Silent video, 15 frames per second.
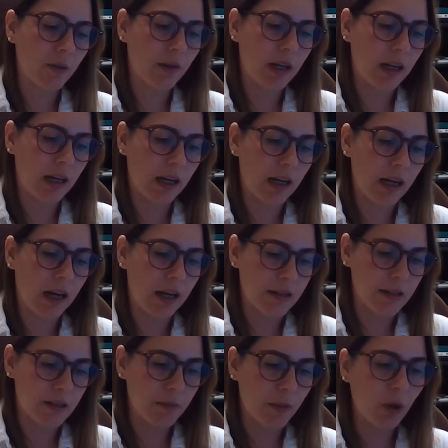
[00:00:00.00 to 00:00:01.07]
a
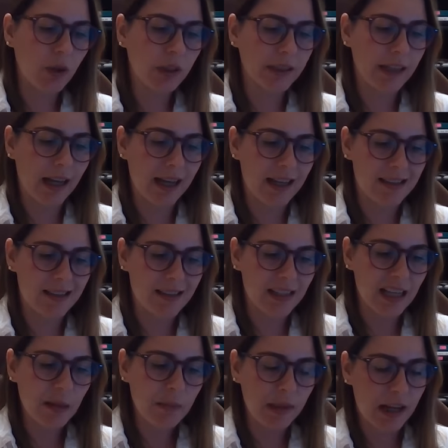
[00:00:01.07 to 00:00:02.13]
smoke that has the
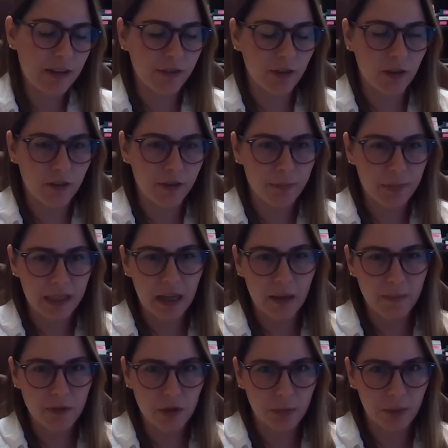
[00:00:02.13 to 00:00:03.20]
same level of
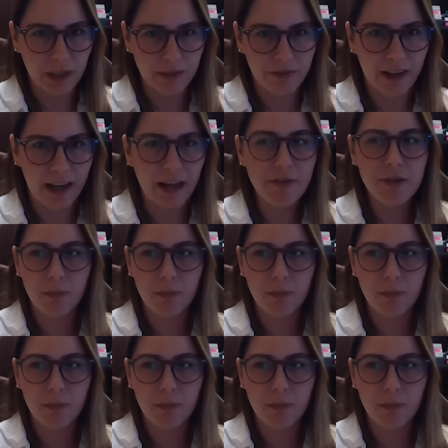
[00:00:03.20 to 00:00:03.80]
PM 2.5,